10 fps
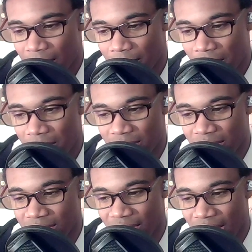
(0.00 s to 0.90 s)
Blue is
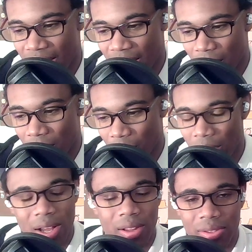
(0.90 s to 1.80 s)
just like,
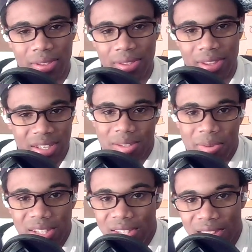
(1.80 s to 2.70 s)
well, this
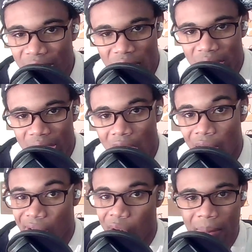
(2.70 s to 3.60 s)
means nothing.
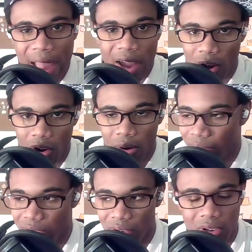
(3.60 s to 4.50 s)
I'll go back
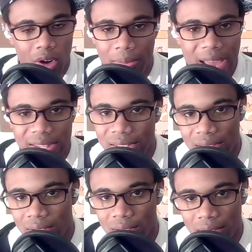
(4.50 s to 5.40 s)
home. You'll go back to
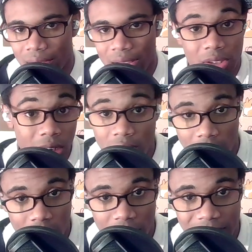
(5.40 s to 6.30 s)
your
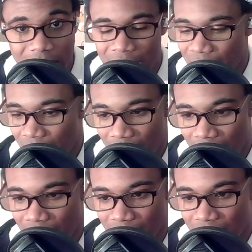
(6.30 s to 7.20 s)
home.
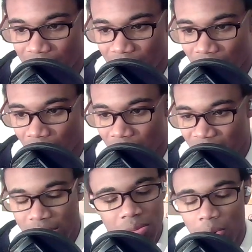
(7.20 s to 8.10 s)
And, you know,
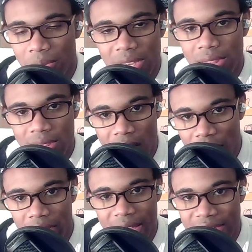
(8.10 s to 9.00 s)
this will mean
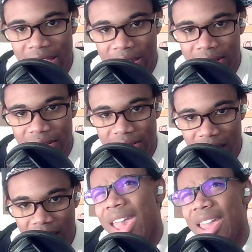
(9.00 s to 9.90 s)
nothing at the end of the
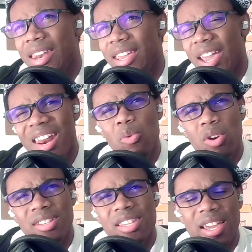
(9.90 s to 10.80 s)
day. And he kind of
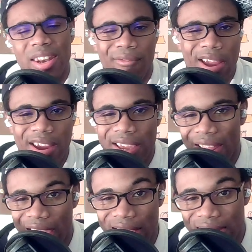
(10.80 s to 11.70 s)
words it in a very,
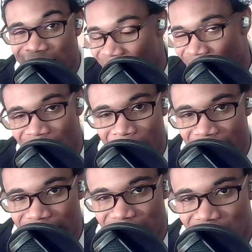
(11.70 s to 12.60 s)
like, stuck-up
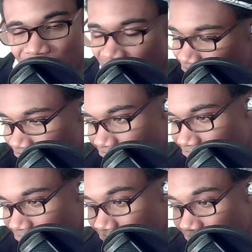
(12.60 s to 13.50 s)
attitude because, you
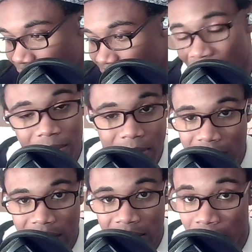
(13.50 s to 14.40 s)
know, he's a
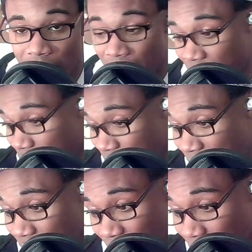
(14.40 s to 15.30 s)
man who can't
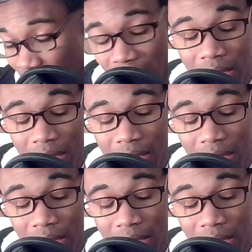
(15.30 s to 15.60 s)
apparently talk